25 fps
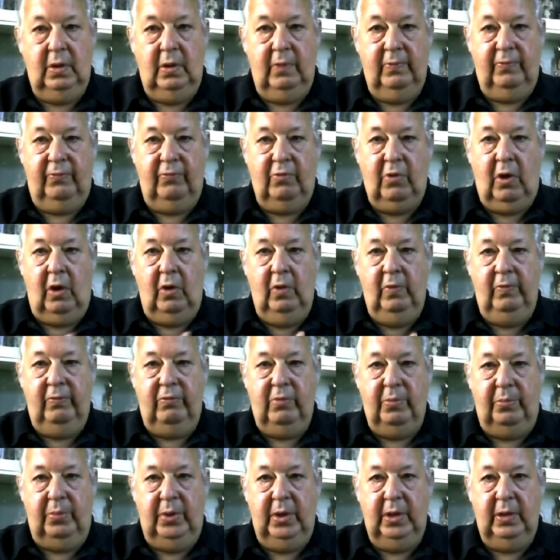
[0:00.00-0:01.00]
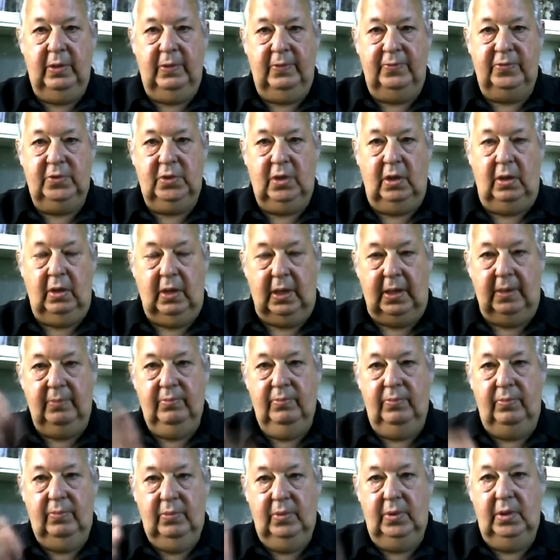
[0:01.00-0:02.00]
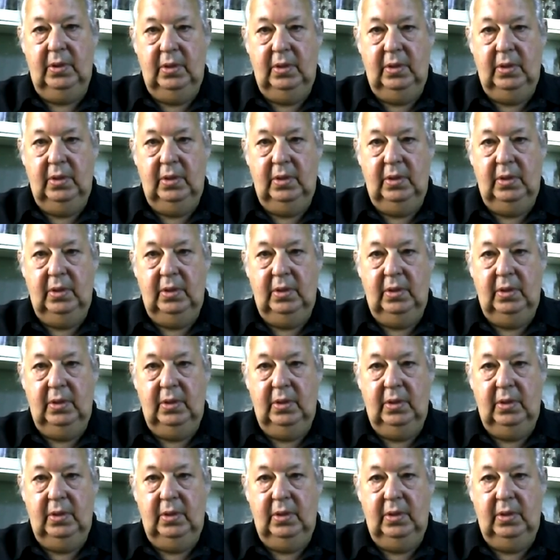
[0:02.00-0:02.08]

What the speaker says: for over a period of time,